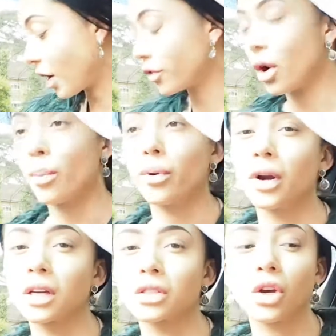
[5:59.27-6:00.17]
I've got a
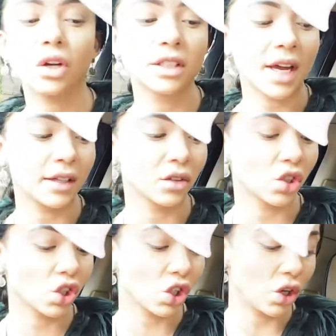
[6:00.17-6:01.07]
product content
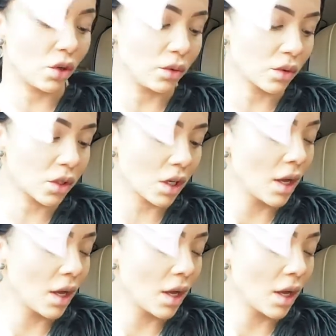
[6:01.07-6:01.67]
shoot.